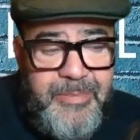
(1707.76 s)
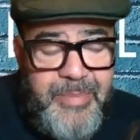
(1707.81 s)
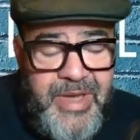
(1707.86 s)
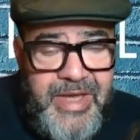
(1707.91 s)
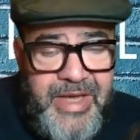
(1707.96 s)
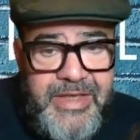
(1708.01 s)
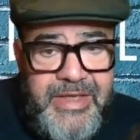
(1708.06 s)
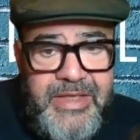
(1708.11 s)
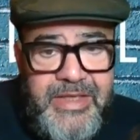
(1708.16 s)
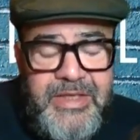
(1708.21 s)

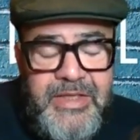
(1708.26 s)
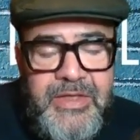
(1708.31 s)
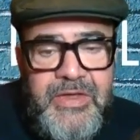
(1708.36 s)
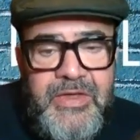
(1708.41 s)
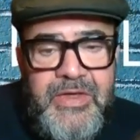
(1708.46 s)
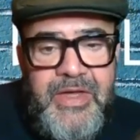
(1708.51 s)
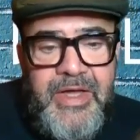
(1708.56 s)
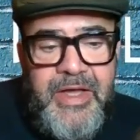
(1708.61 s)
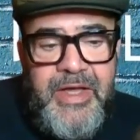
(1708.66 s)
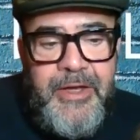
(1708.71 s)
pay,
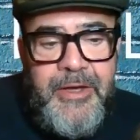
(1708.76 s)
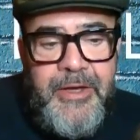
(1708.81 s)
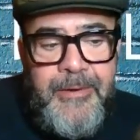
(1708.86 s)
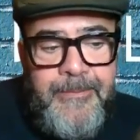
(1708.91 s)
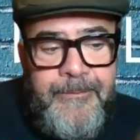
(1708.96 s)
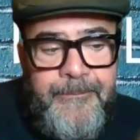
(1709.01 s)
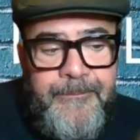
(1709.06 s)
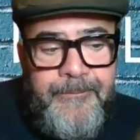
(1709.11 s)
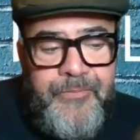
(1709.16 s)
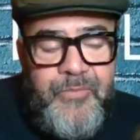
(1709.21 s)

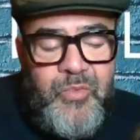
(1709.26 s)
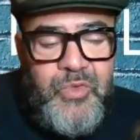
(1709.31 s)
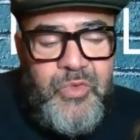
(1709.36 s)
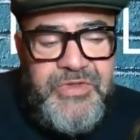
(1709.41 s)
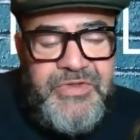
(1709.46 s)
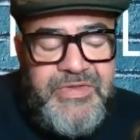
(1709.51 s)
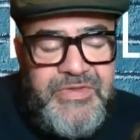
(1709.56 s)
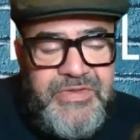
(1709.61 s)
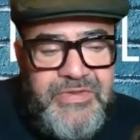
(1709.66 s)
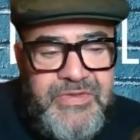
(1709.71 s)

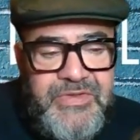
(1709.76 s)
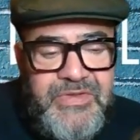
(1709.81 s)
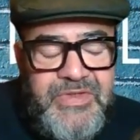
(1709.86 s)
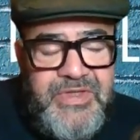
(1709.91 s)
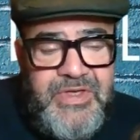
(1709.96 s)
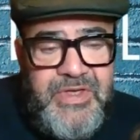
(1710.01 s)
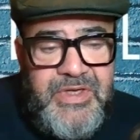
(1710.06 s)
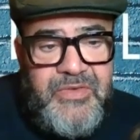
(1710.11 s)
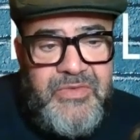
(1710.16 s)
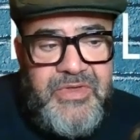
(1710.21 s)
which is
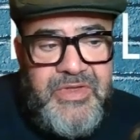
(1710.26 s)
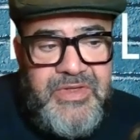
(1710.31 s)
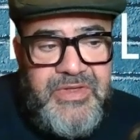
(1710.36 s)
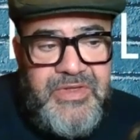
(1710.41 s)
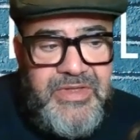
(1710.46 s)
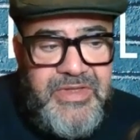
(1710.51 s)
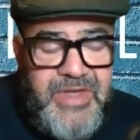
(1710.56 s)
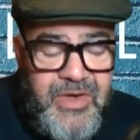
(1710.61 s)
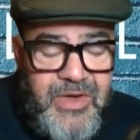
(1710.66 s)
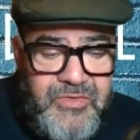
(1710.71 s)

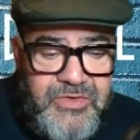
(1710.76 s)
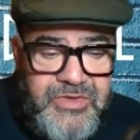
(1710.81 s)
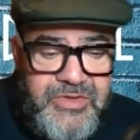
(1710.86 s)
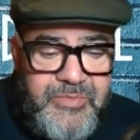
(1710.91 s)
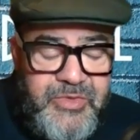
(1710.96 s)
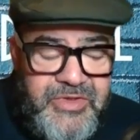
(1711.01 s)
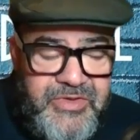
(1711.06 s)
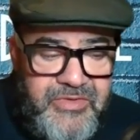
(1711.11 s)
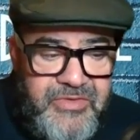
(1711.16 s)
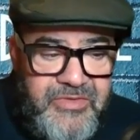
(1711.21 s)
the
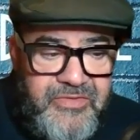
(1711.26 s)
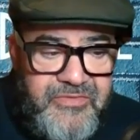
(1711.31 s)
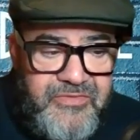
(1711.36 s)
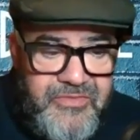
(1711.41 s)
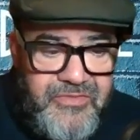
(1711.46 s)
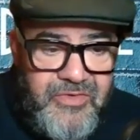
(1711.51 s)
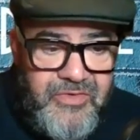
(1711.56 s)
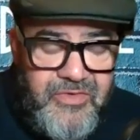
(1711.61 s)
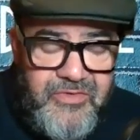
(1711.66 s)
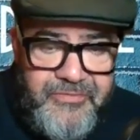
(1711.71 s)
ultimate
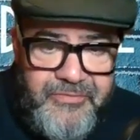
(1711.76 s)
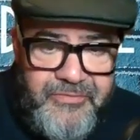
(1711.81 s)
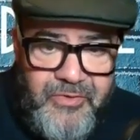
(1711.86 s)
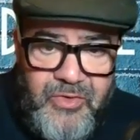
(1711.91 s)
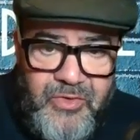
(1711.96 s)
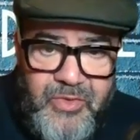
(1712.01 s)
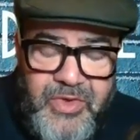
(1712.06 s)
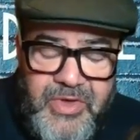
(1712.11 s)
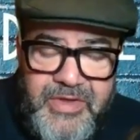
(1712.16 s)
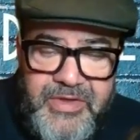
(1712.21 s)
for
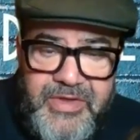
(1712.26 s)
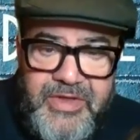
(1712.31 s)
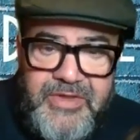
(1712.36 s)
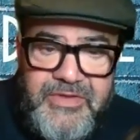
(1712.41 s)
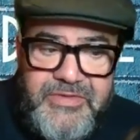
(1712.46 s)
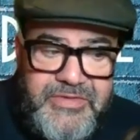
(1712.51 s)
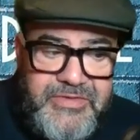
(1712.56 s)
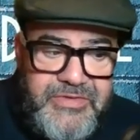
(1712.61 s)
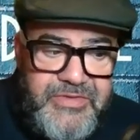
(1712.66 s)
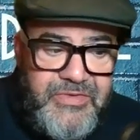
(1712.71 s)
a
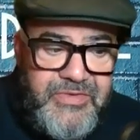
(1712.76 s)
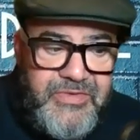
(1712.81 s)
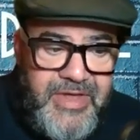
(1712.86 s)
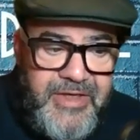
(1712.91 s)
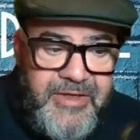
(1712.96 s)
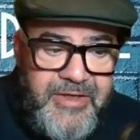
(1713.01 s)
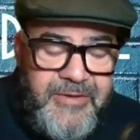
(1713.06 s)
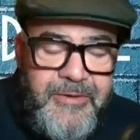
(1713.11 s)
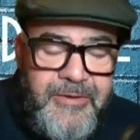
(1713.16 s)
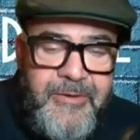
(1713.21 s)
worker to do
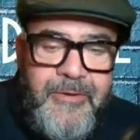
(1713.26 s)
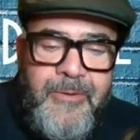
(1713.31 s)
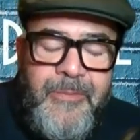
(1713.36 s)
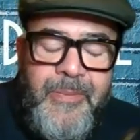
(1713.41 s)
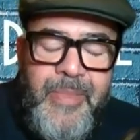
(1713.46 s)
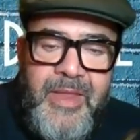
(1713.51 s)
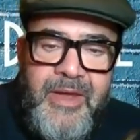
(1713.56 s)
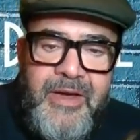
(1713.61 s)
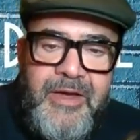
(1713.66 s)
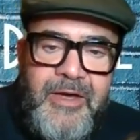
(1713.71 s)
that.
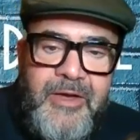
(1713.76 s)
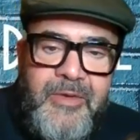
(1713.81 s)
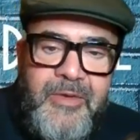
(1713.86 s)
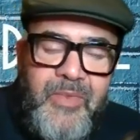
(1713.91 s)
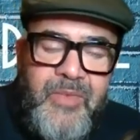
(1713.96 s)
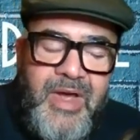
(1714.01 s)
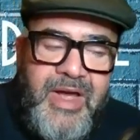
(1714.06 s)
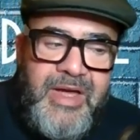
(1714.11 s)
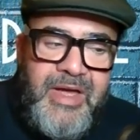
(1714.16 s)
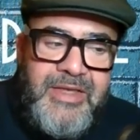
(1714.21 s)

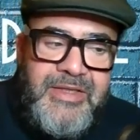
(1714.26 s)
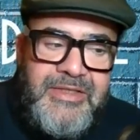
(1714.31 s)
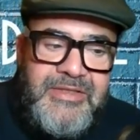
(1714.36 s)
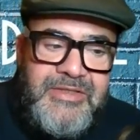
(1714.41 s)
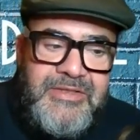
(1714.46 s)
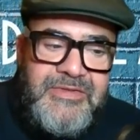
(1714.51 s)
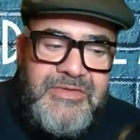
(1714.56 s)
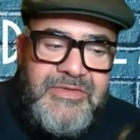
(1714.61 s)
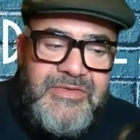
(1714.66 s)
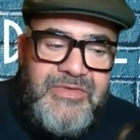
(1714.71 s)

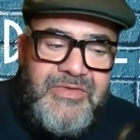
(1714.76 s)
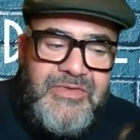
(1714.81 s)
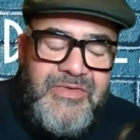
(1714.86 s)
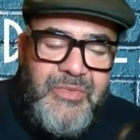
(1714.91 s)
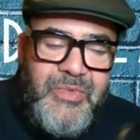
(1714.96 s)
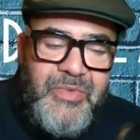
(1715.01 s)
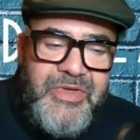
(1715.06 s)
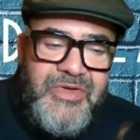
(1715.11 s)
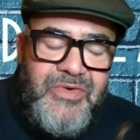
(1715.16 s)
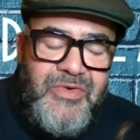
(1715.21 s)
And
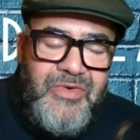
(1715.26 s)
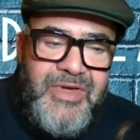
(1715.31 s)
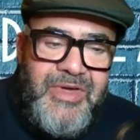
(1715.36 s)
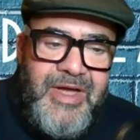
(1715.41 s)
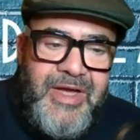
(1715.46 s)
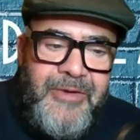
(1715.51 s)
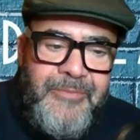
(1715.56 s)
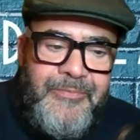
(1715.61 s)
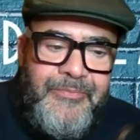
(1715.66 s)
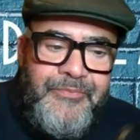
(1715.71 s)
when you look
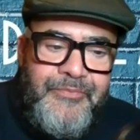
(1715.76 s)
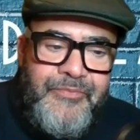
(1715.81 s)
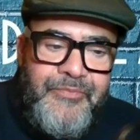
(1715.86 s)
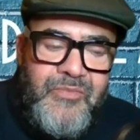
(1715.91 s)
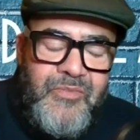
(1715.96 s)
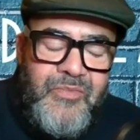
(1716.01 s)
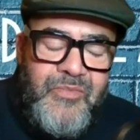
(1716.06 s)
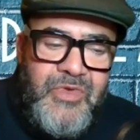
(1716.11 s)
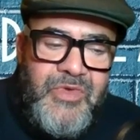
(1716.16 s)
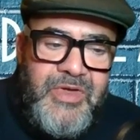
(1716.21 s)
at
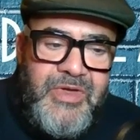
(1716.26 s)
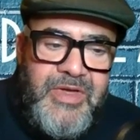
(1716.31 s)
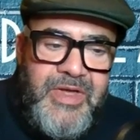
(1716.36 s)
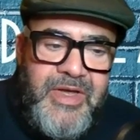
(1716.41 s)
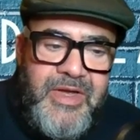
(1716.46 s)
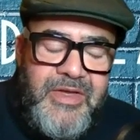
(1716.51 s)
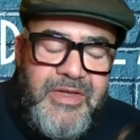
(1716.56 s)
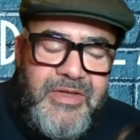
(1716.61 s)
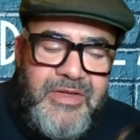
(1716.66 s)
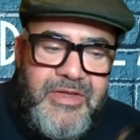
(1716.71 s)

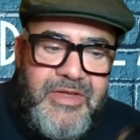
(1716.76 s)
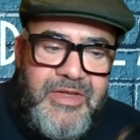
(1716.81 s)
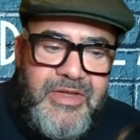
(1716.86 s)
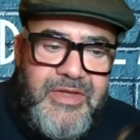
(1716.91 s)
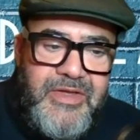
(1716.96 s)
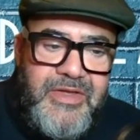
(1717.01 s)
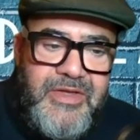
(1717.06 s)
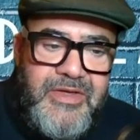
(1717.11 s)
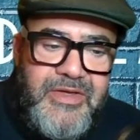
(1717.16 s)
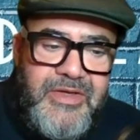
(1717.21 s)

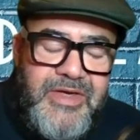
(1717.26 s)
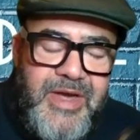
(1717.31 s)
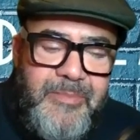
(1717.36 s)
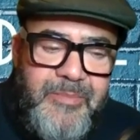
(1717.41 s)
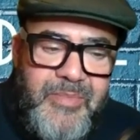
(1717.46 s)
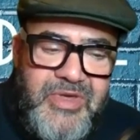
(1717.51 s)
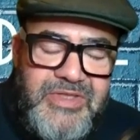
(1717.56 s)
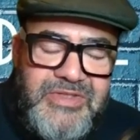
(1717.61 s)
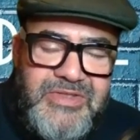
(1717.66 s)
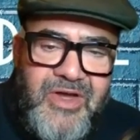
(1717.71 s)
the
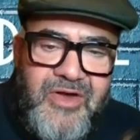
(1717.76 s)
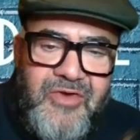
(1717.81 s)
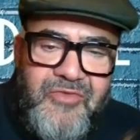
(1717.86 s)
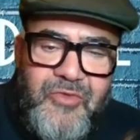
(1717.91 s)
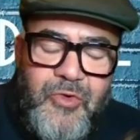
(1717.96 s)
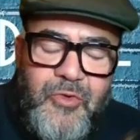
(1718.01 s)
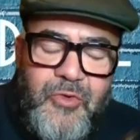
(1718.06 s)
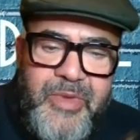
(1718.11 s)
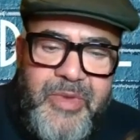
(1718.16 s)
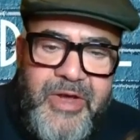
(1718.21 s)
companies like
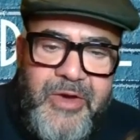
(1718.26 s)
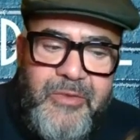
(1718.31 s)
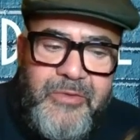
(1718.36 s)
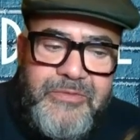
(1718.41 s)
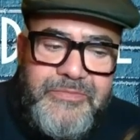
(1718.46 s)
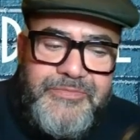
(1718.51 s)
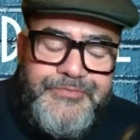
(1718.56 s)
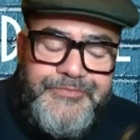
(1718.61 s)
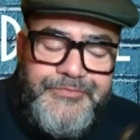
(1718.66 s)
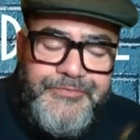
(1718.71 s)
Royal
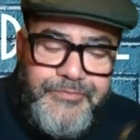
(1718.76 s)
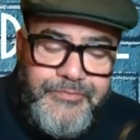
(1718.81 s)
Mail